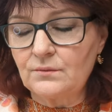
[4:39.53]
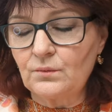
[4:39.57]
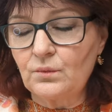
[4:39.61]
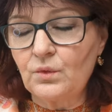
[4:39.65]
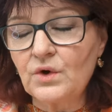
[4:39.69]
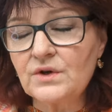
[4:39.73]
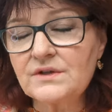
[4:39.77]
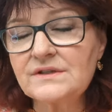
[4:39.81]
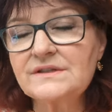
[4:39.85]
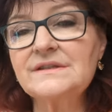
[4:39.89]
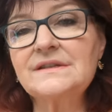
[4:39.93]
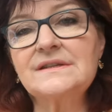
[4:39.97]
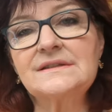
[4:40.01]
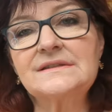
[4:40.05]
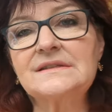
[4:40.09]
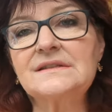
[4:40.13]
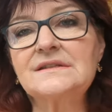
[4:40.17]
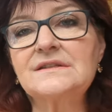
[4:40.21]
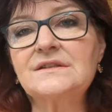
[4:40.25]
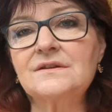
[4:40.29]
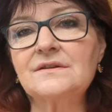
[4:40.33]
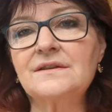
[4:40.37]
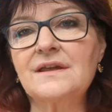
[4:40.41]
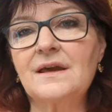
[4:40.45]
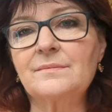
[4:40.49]
wanted to
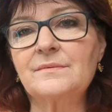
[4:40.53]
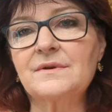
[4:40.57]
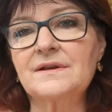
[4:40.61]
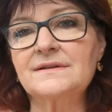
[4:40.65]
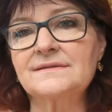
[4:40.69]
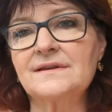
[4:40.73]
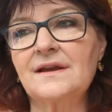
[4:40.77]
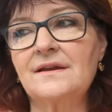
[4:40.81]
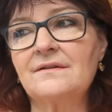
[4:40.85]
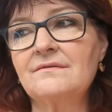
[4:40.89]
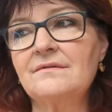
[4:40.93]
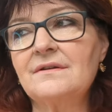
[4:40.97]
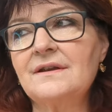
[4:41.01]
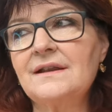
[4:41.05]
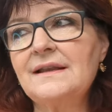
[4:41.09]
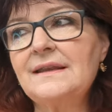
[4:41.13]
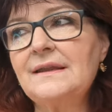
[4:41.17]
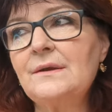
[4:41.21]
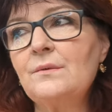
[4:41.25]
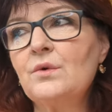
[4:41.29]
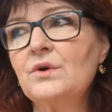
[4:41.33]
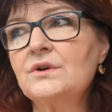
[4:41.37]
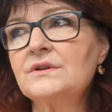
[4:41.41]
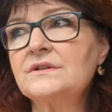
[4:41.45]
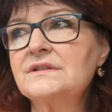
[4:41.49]
do that because I
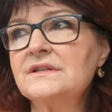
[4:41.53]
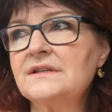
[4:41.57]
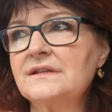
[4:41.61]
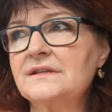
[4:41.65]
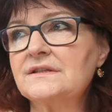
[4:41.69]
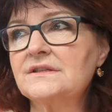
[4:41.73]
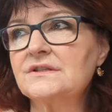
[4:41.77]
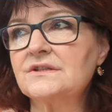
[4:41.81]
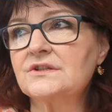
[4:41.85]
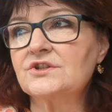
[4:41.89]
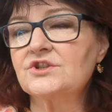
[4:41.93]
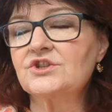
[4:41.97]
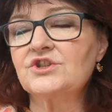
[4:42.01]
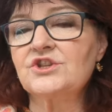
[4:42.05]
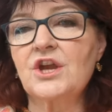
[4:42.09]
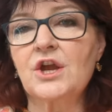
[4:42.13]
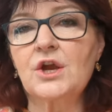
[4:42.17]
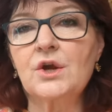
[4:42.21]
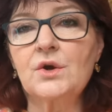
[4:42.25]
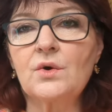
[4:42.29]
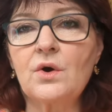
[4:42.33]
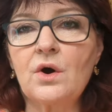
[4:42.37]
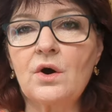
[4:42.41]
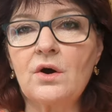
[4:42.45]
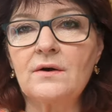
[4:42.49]
really wanted to
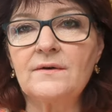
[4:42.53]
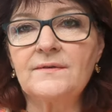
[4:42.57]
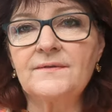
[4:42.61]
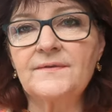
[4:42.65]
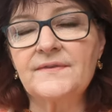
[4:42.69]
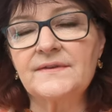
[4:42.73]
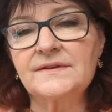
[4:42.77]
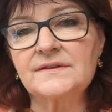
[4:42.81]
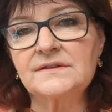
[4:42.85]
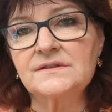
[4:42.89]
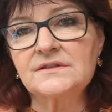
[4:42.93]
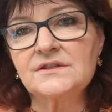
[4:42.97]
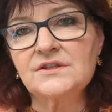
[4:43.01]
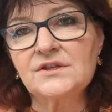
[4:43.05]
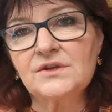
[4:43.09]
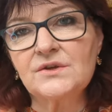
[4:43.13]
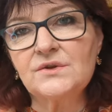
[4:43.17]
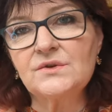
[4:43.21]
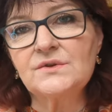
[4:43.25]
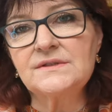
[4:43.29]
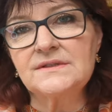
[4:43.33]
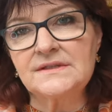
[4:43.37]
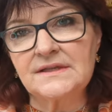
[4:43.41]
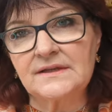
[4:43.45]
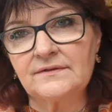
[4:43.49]
show off the
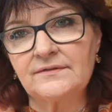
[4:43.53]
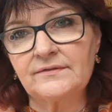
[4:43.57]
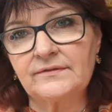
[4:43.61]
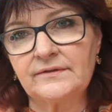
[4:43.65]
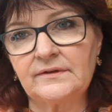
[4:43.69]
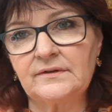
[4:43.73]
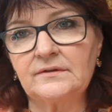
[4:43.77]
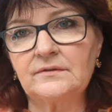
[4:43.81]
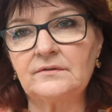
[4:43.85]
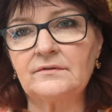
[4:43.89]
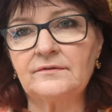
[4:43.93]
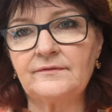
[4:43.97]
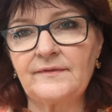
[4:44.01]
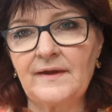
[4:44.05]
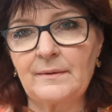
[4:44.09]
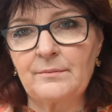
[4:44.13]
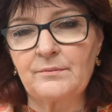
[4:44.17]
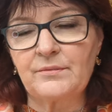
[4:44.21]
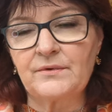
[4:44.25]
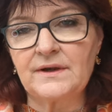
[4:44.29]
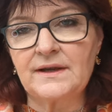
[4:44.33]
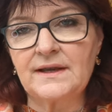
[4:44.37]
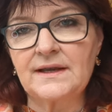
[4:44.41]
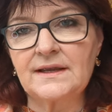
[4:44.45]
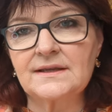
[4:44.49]
two different
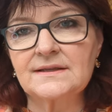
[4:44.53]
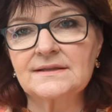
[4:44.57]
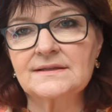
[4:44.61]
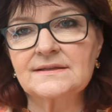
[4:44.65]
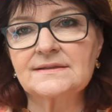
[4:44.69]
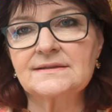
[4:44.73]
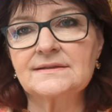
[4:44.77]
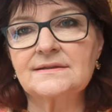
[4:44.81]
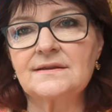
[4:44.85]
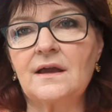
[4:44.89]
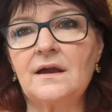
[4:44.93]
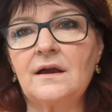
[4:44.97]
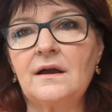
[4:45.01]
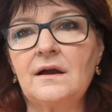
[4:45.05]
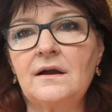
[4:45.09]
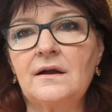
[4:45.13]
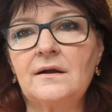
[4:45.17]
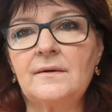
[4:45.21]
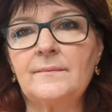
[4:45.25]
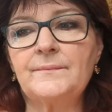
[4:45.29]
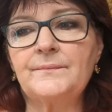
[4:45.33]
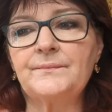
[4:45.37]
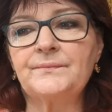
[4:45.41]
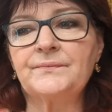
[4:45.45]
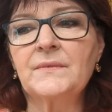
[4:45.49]
fabrics
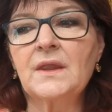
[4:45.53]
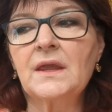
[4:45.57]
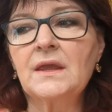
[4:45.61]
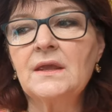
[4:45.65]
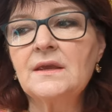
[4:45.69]
so